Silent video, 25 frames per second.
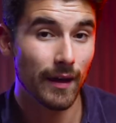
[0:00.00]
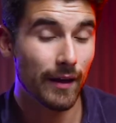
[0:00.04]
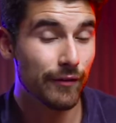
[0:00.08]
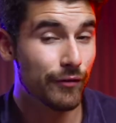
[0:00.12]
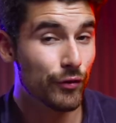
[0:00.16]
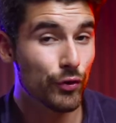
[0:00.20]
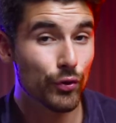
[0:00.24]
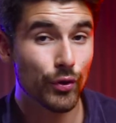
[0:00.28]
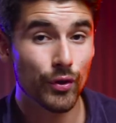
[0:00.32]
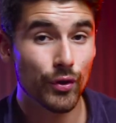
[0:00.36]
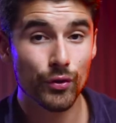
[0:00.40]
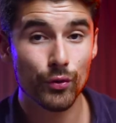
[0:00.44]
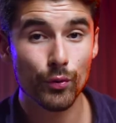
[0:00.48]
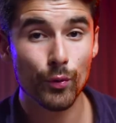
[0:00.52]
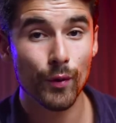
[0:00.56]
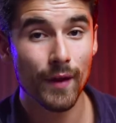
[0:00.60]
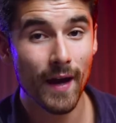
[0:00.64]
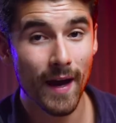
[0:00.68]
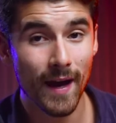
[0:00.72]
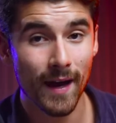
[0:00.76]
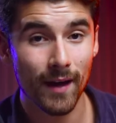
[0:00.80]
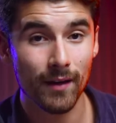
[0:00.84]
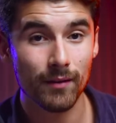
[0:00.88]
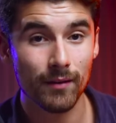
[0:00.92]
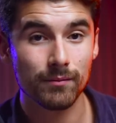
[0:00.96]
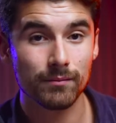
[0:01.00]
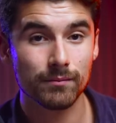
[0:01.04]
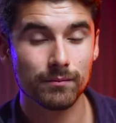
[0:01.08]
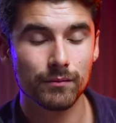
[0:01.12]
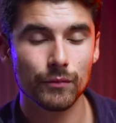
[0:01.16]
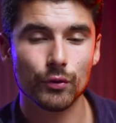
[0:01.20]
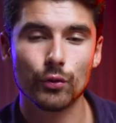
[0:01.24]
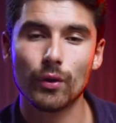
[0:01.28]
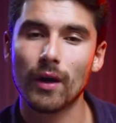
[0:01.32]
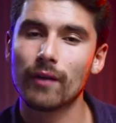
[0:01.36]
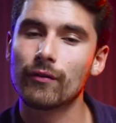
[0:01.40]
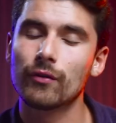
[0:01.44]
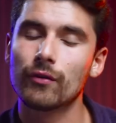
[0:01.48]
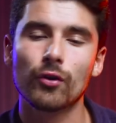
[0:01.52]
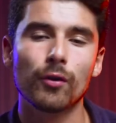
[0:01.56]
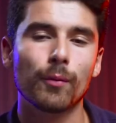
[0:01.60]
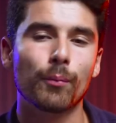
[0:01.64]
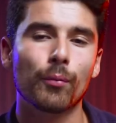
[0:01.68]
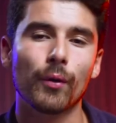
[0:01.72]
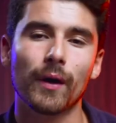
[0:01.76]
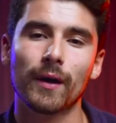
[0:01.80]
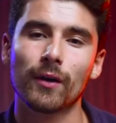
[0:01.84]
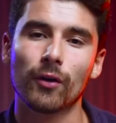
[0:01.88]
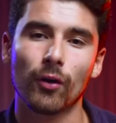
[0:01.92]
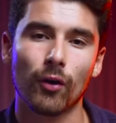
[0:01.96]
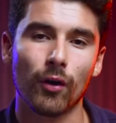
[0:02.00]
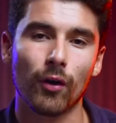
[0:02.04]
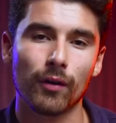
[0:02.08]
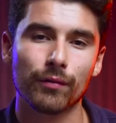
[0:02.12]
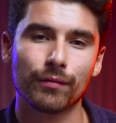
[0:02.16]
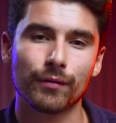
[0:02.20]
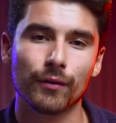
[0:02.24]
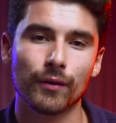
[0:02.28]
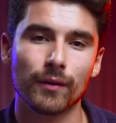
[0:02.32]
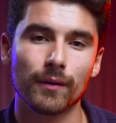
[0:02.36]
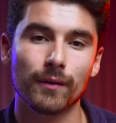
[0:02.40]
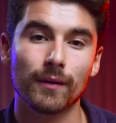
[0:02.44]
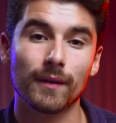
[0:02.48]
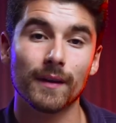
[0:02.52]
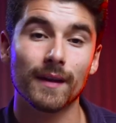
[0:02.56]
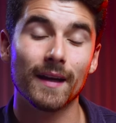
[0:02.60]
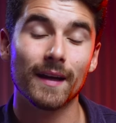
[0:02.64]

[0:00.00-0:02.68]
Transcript: If you can do that, you have a no-brainer offer.